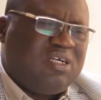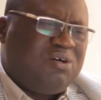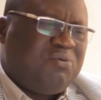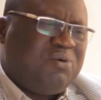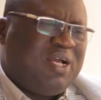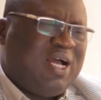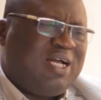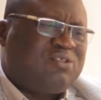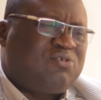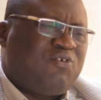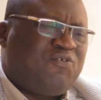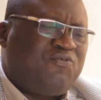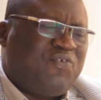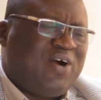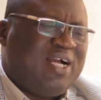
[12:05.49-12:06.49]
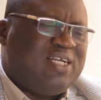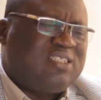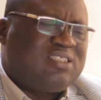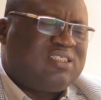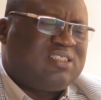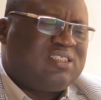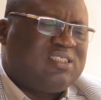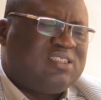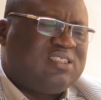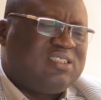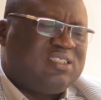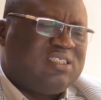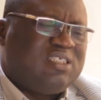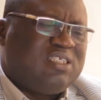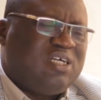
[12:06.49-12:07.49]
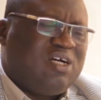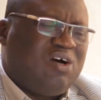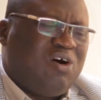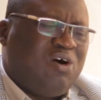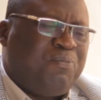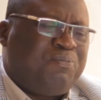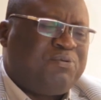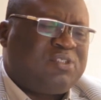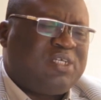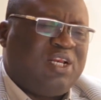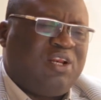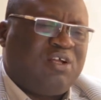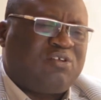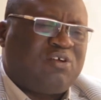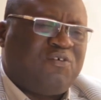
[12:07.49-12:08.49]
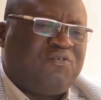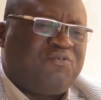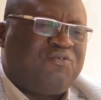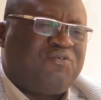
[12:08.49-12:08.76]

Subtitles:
We had to fight or put a lot of